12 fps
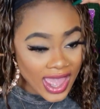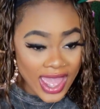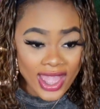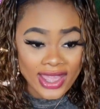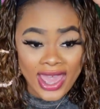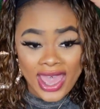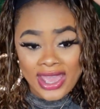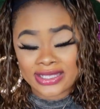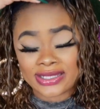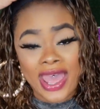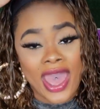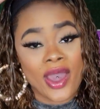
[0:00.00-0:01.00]
And
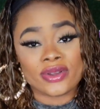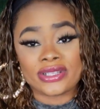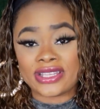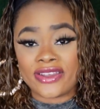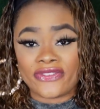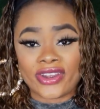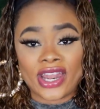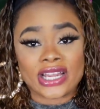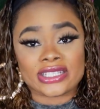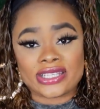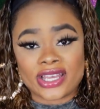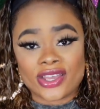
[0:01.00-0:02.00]
guys, I would
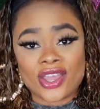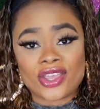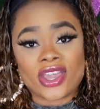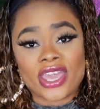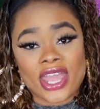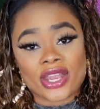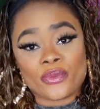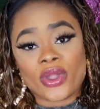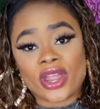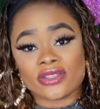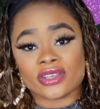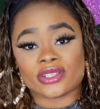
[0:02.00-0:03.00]
definitely tell you, you can
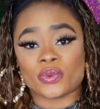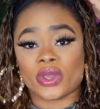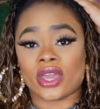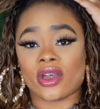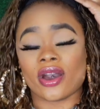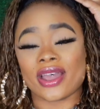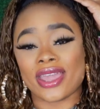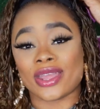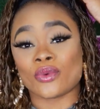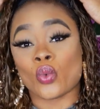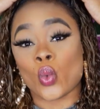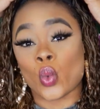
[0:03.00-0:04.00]
wear this wig
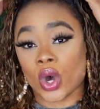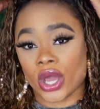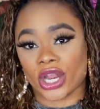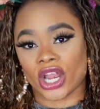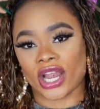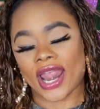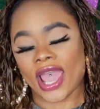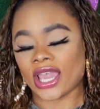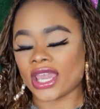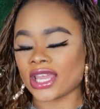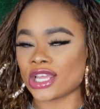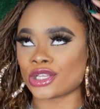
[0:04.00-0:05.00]
in water. Like,
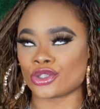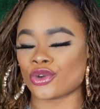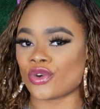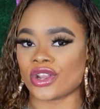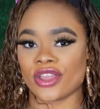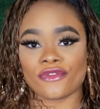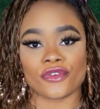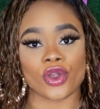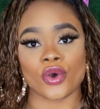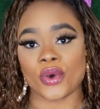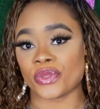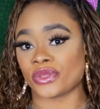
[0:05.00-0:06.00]
it is good if you're
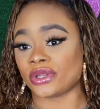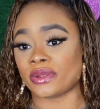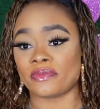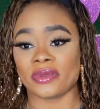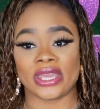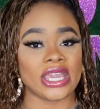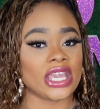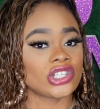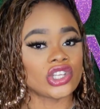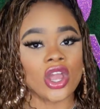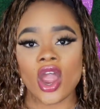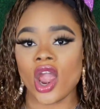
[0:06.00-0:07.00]
going to the
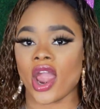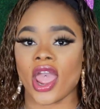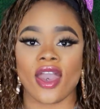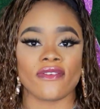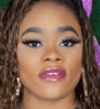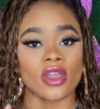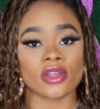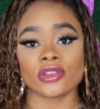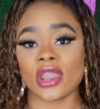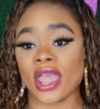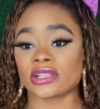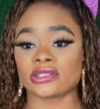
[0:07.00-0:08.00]
beach or having a
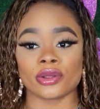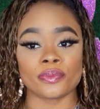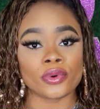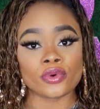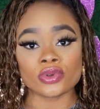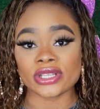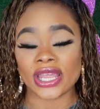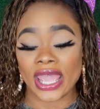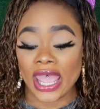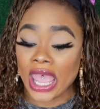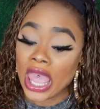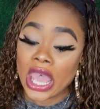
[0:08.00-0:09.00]
nice little pool
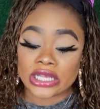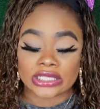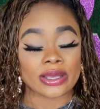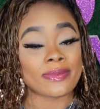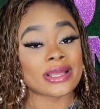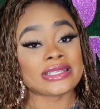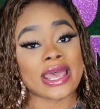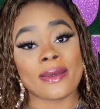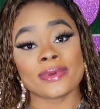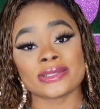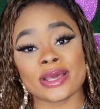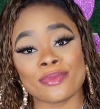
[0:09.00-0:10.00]
day.
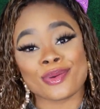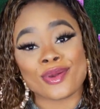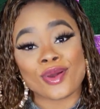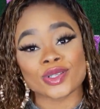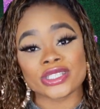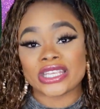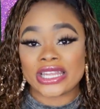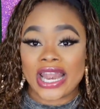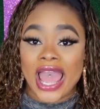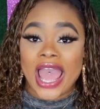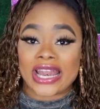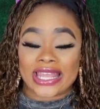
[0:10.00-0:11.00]
Summertime is approaching
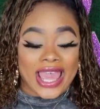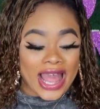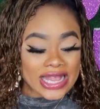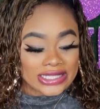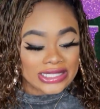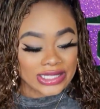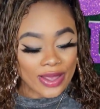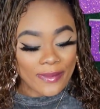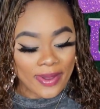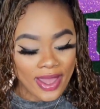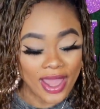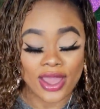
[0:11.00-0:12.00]
at y'all
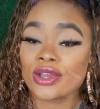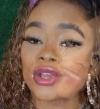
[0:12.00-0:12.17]
summer.